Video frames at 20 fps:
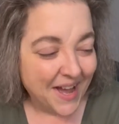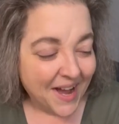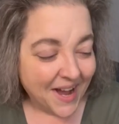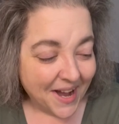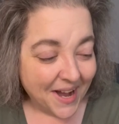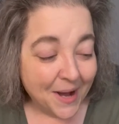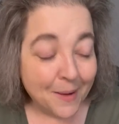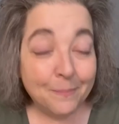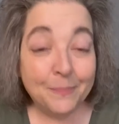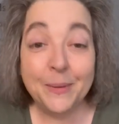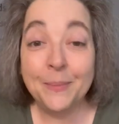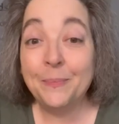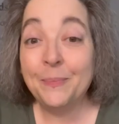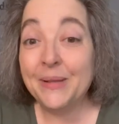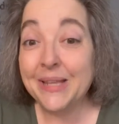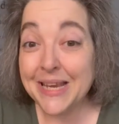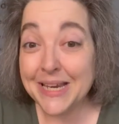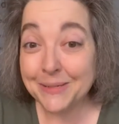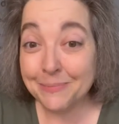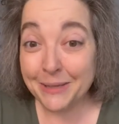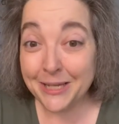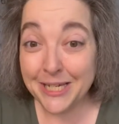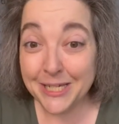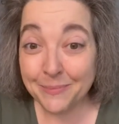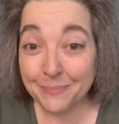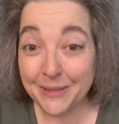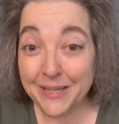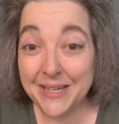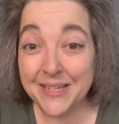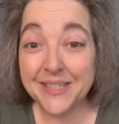but please, please,
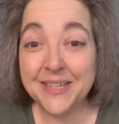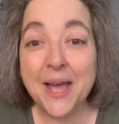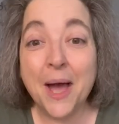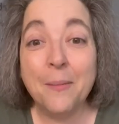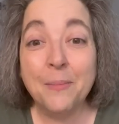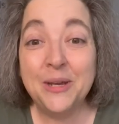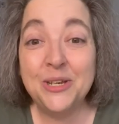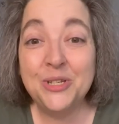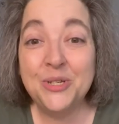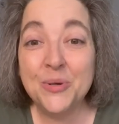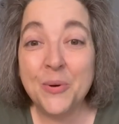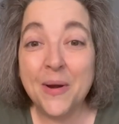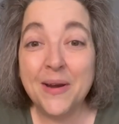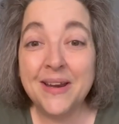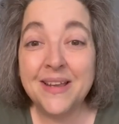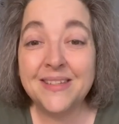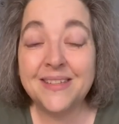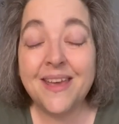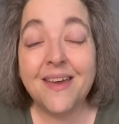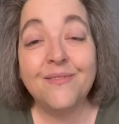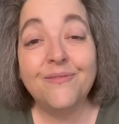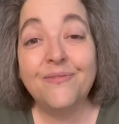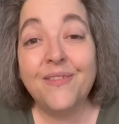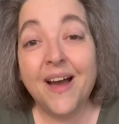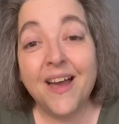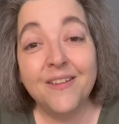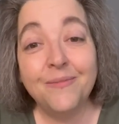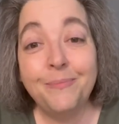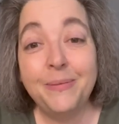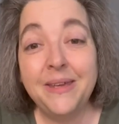please come and join us at
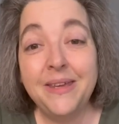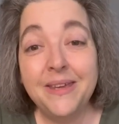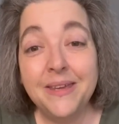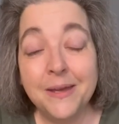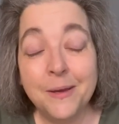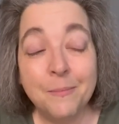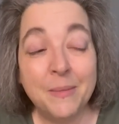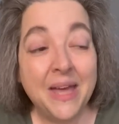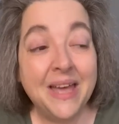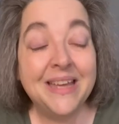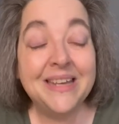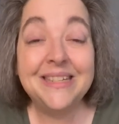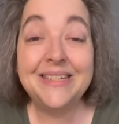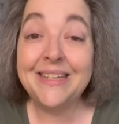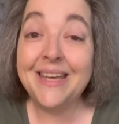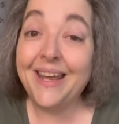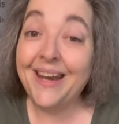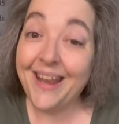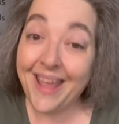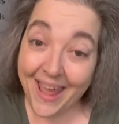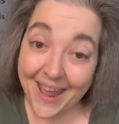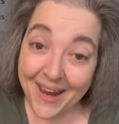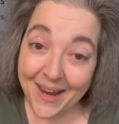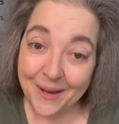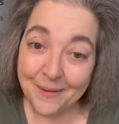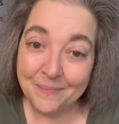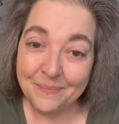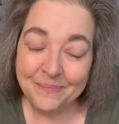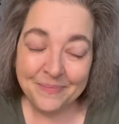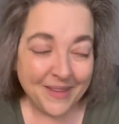5 p.m. today.
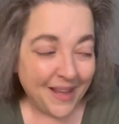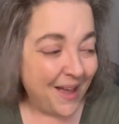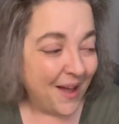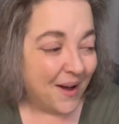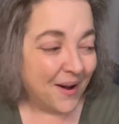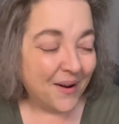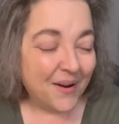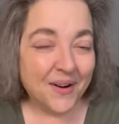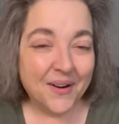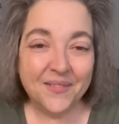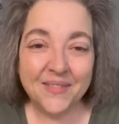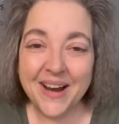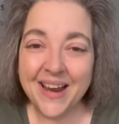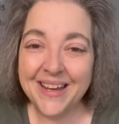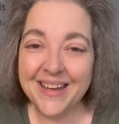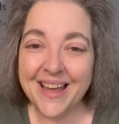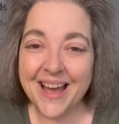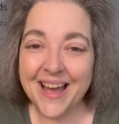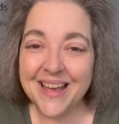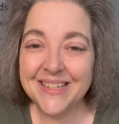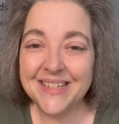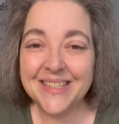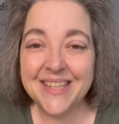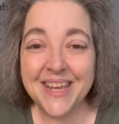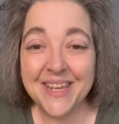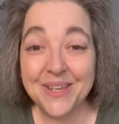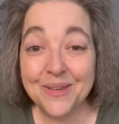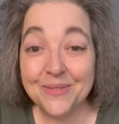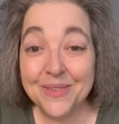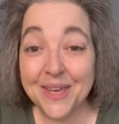All right, guys,
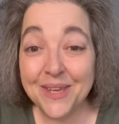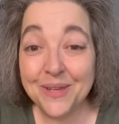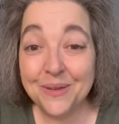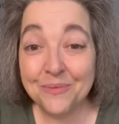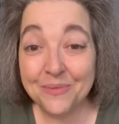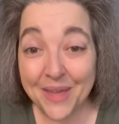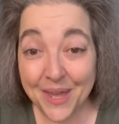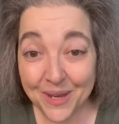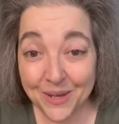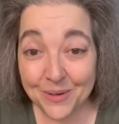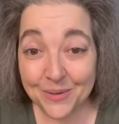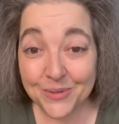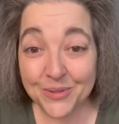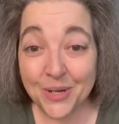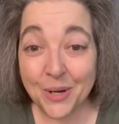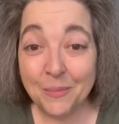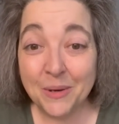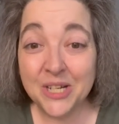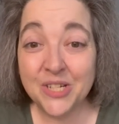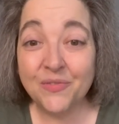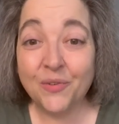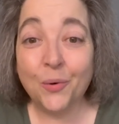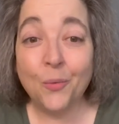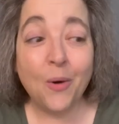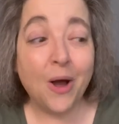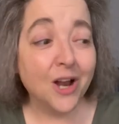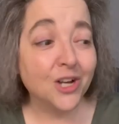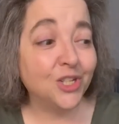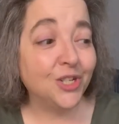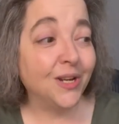thank you, thank you, thank you so much for
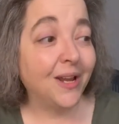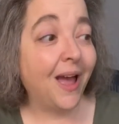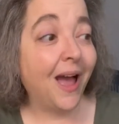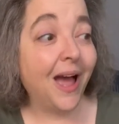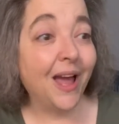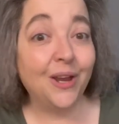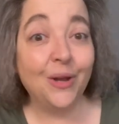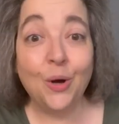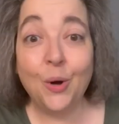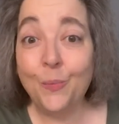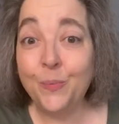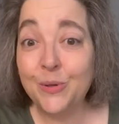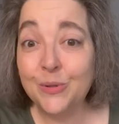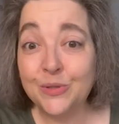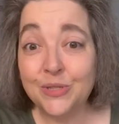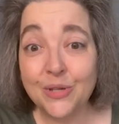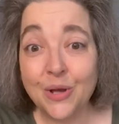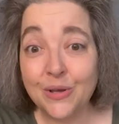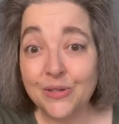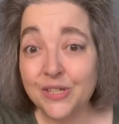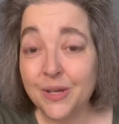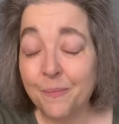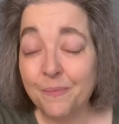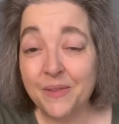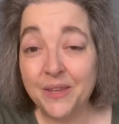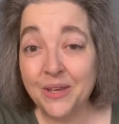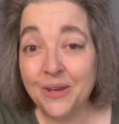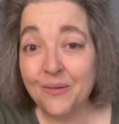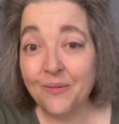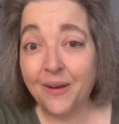watching. I hope you saw
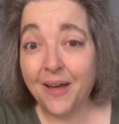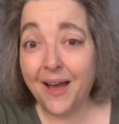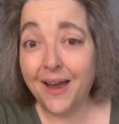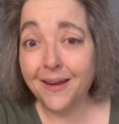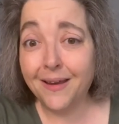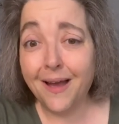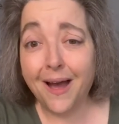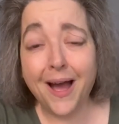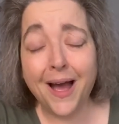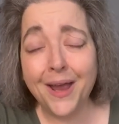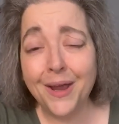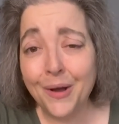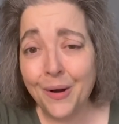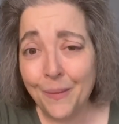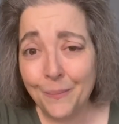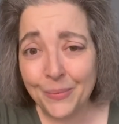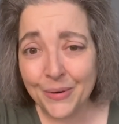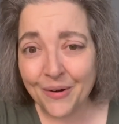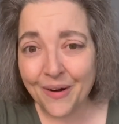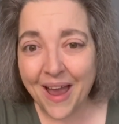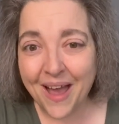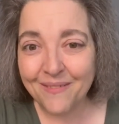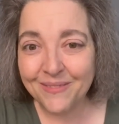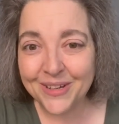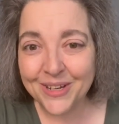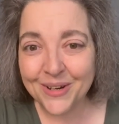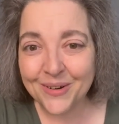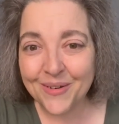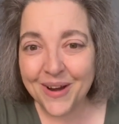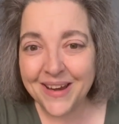something you like. I hope you're
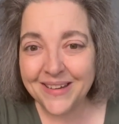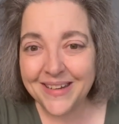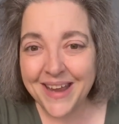having a great